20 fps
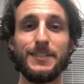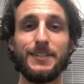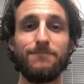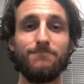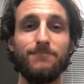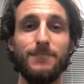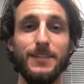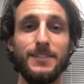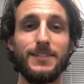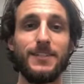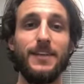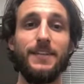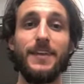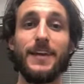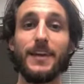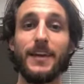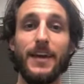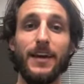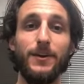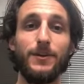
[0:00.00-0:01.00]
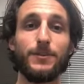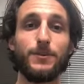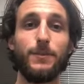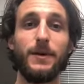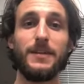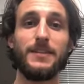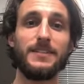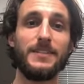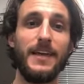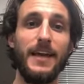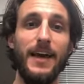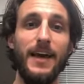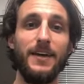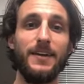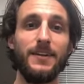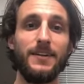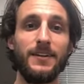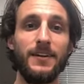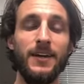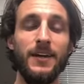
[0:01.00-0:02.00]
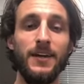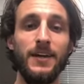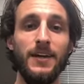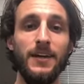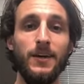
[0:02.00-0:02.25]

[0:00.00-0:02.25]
a son that cares about his dad and